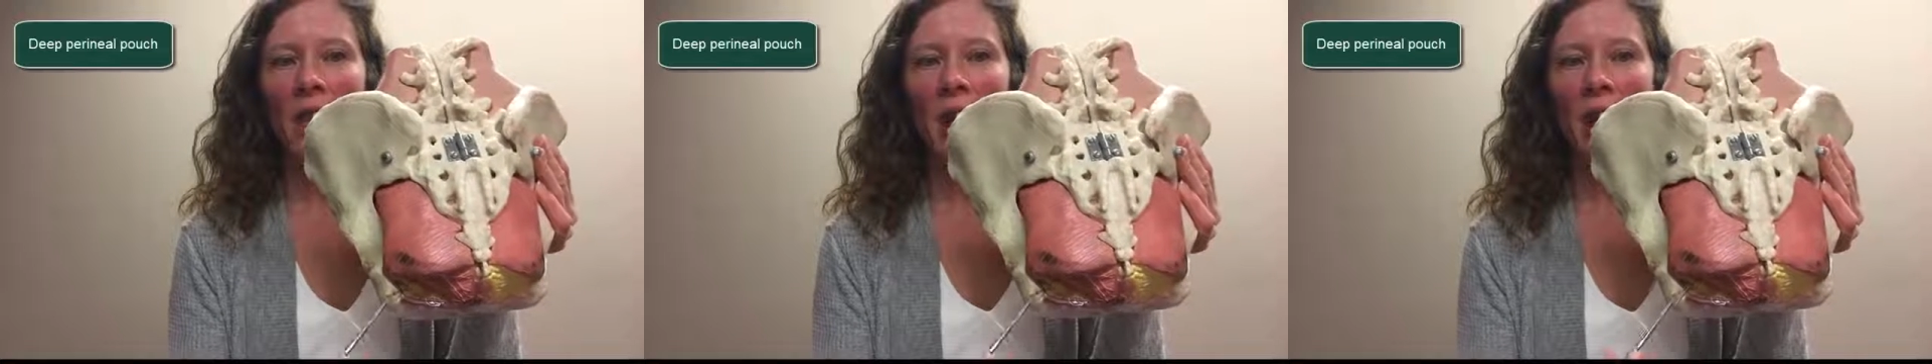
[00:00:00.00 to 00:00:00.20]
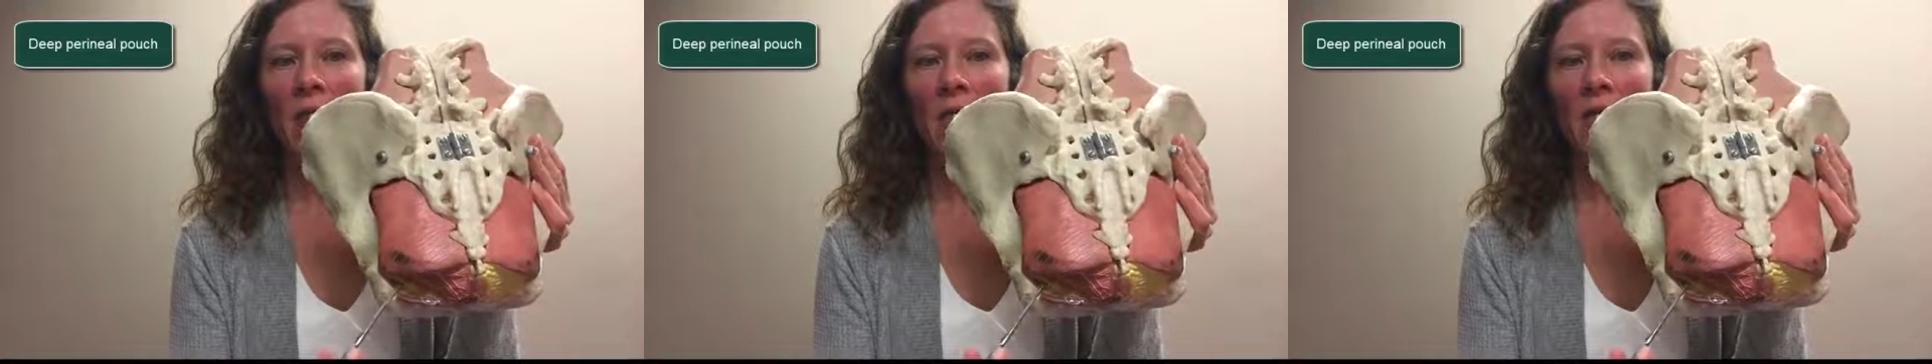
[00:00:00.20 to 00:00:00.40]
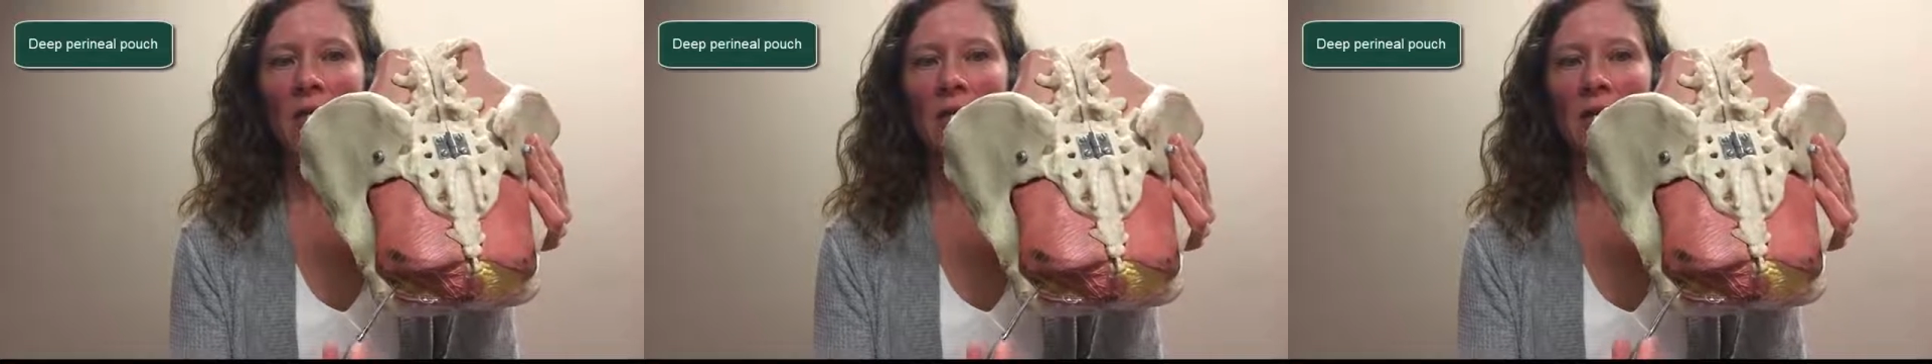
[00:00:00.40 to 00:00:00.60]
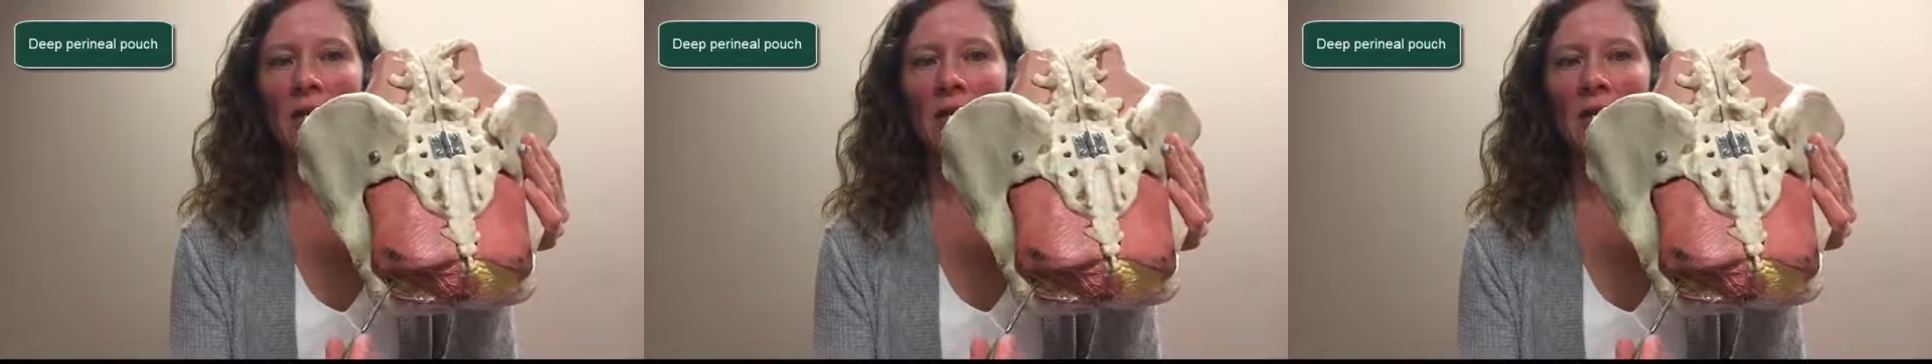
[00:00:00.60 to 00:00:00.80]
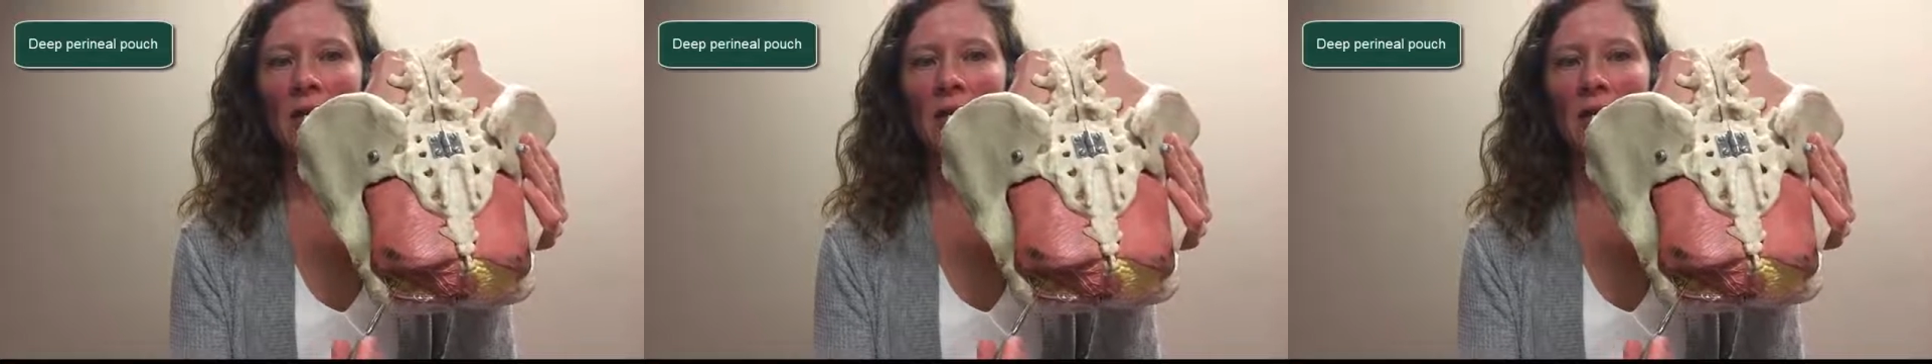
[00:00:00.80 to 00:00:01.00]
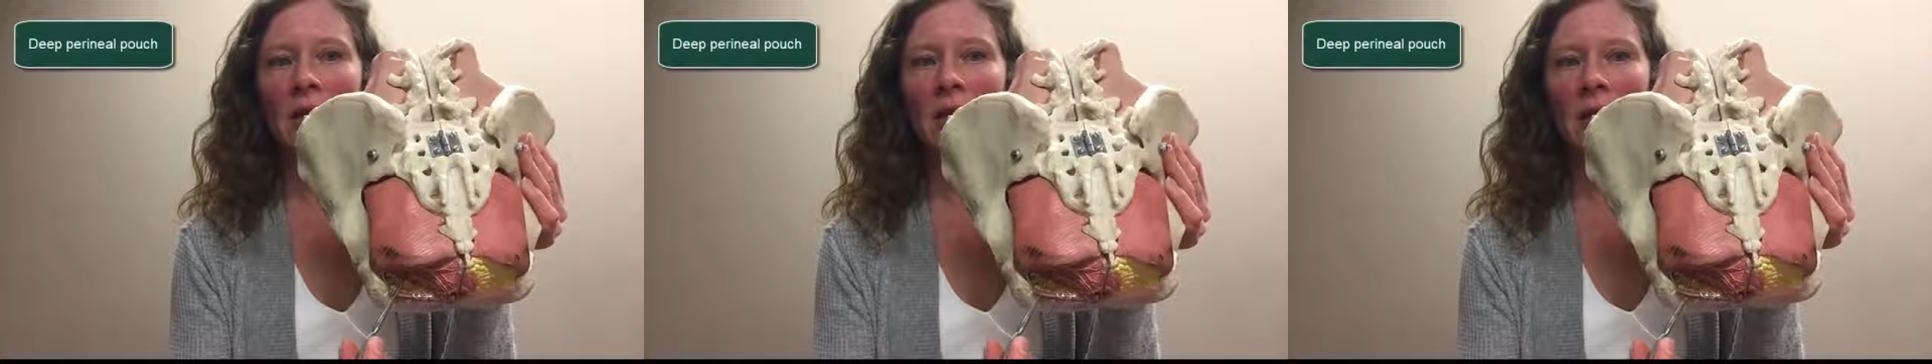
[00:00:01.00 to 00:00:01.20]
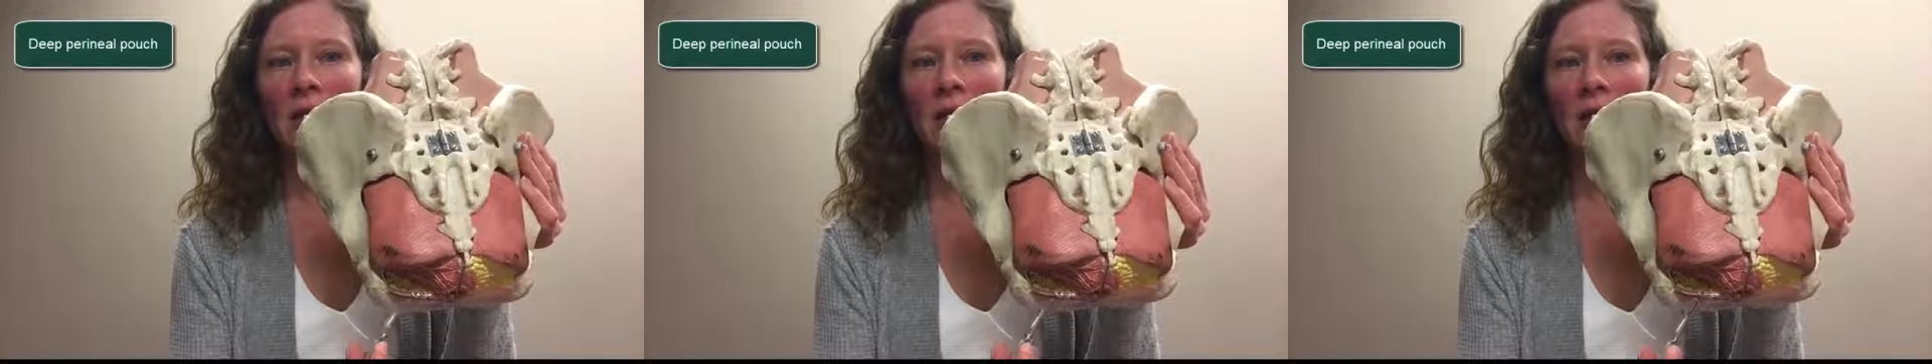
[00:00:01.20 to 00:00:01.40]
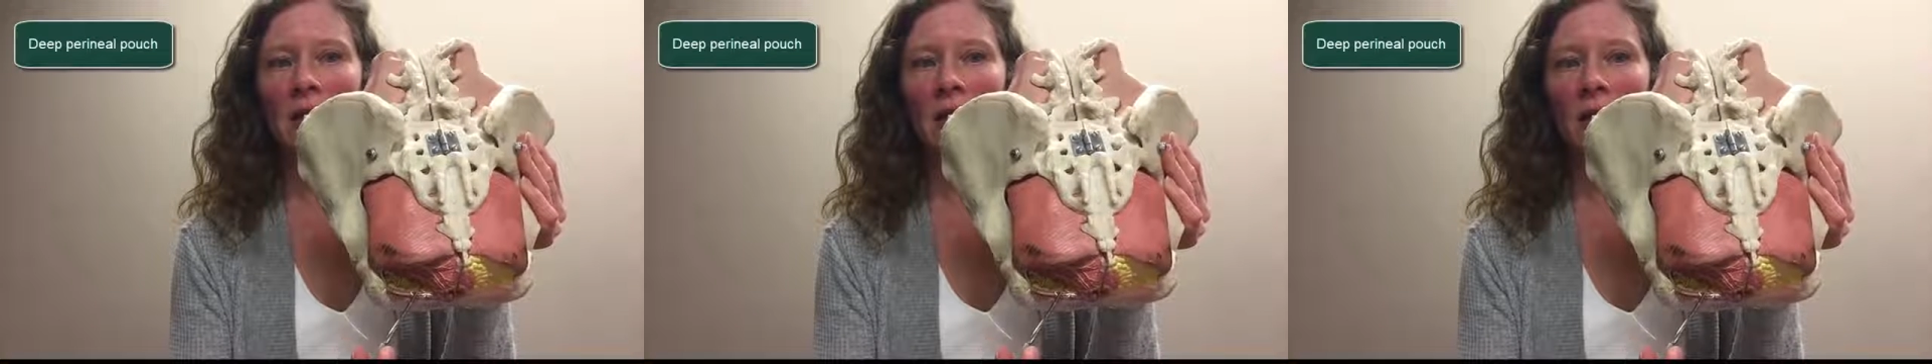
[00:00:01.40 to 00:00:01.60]
and the ceiling
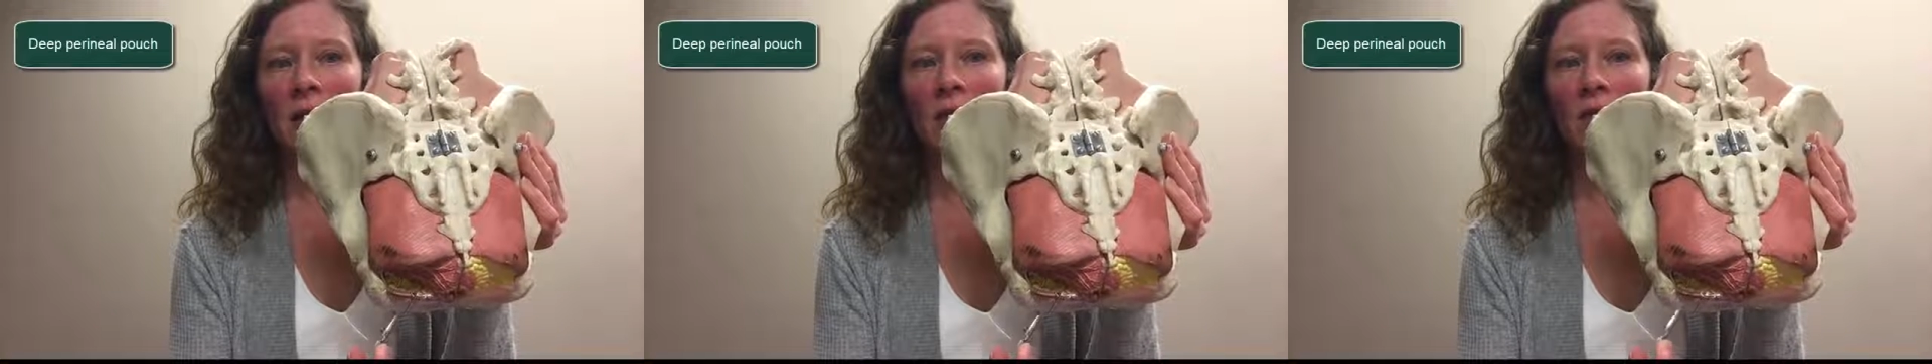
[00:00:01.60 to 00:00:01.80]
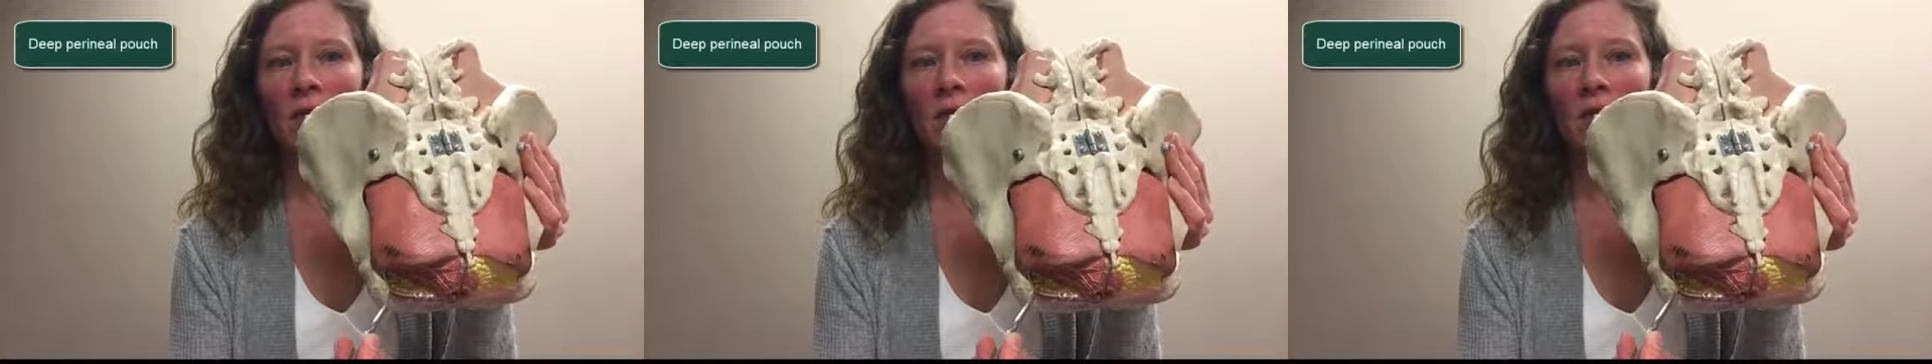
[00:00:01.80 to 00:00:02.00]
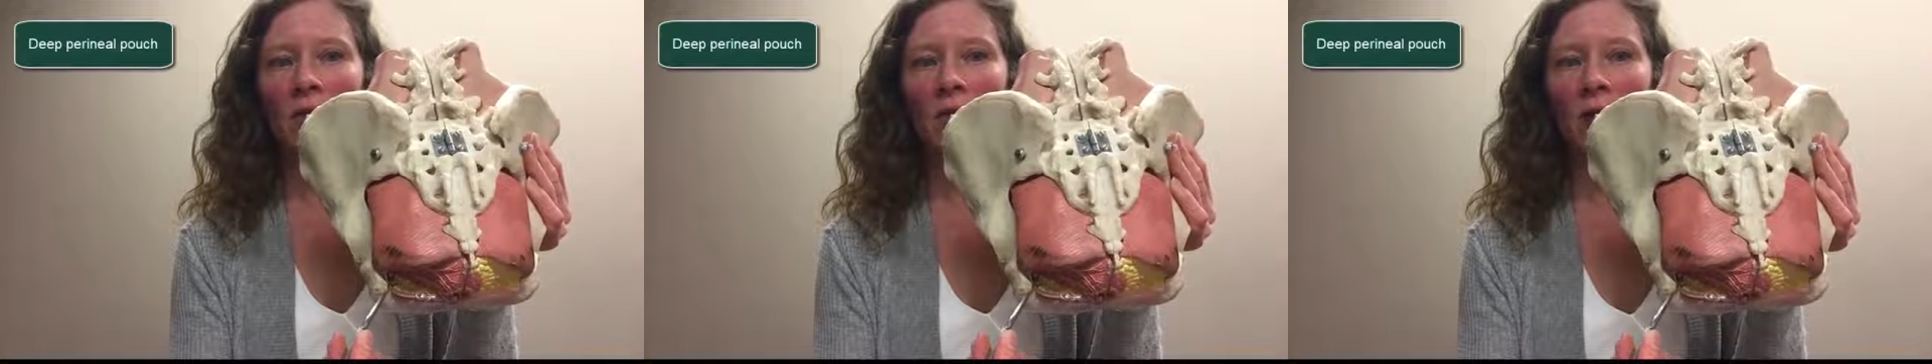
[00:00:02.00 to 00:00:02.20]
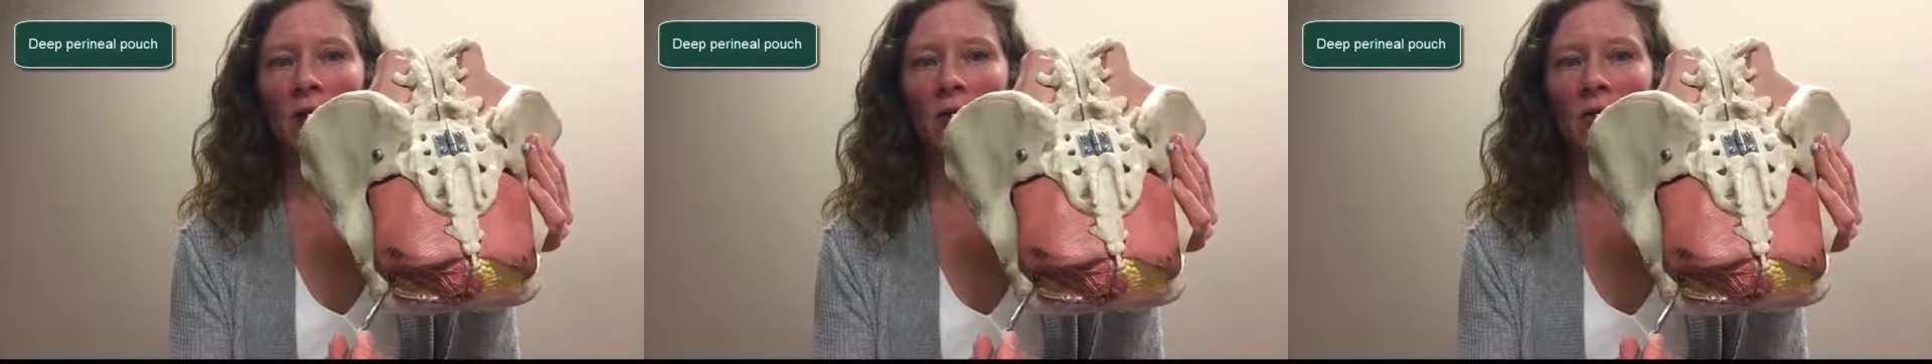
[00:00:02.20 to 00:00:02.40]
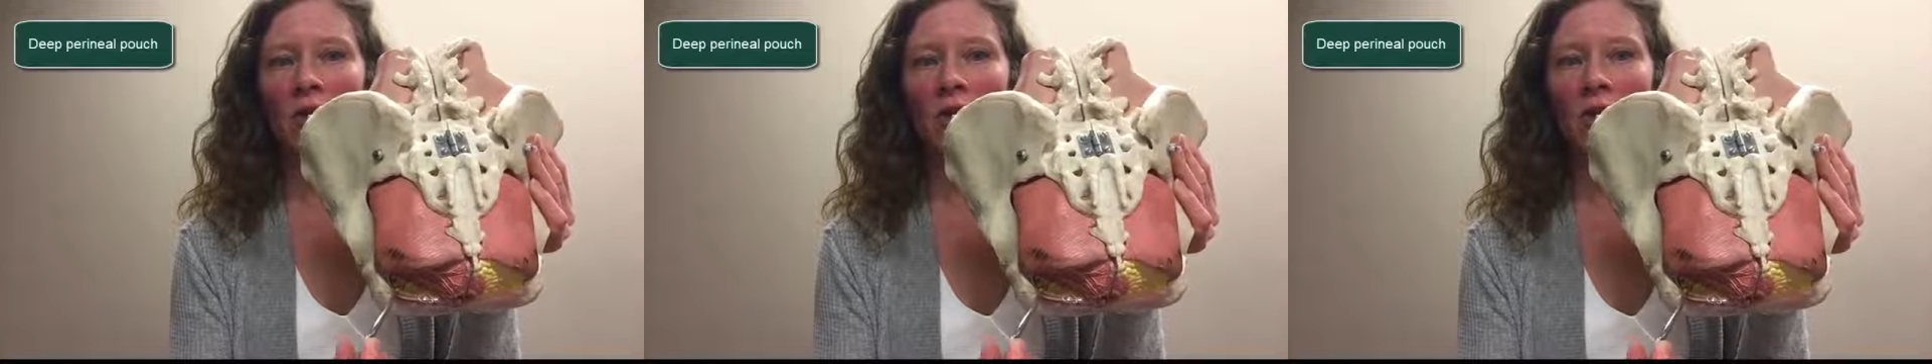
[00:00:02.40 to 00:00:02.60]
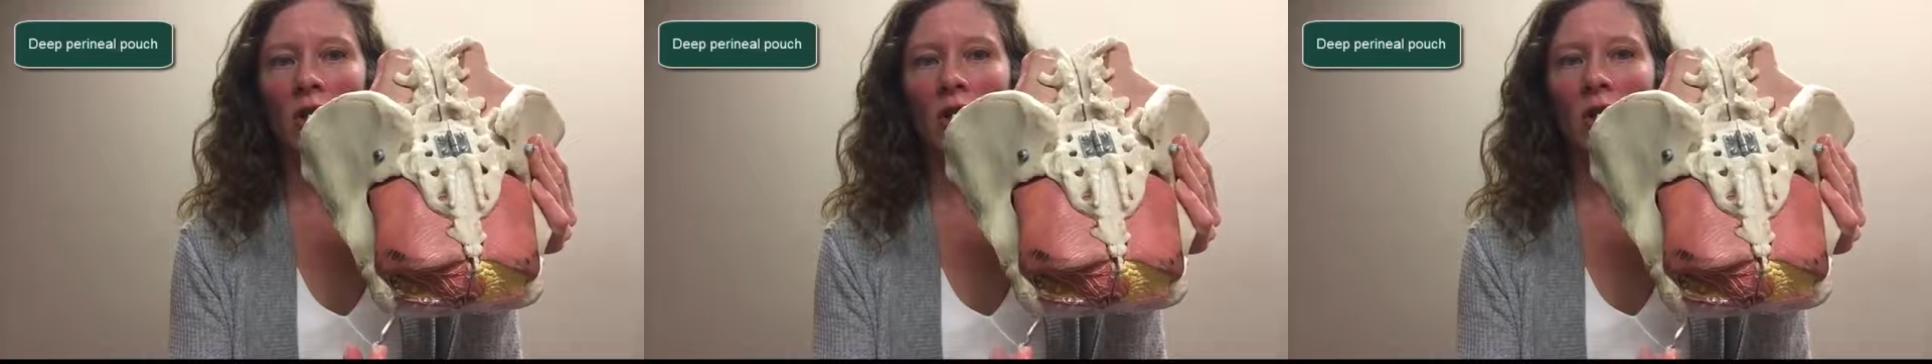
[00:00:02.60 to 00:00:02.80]
of the pouch